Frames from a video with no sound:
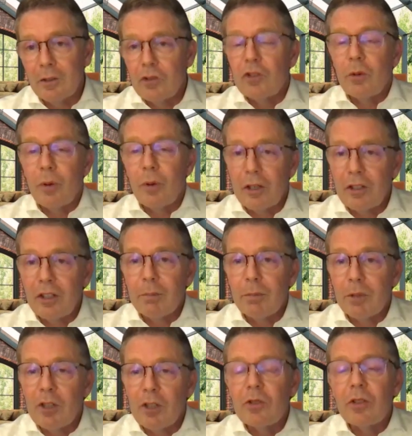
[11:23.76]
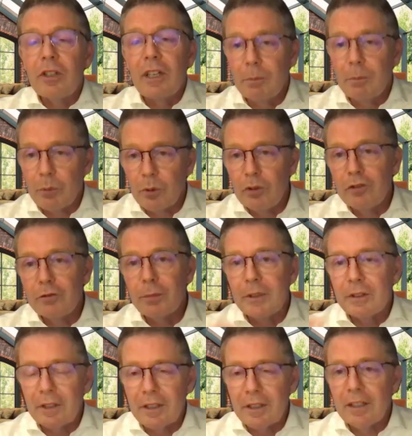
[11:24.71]
struggle, but also an
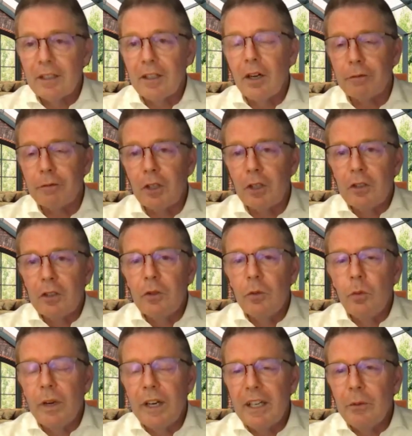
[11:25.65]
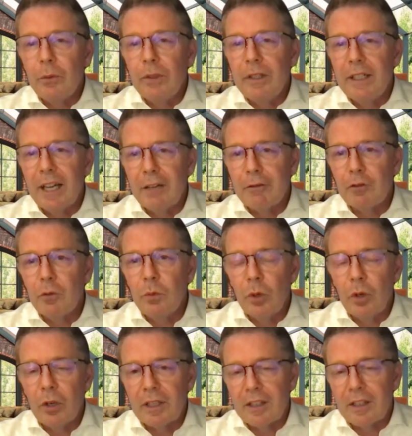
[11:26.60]
improvement of the way we have to
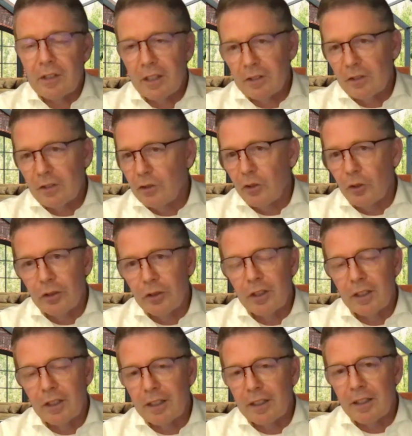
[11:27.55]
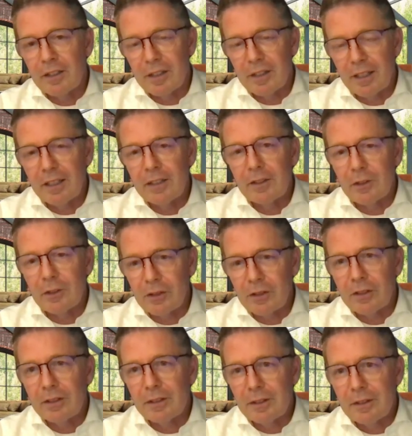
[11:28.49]
work as a journal and as editors.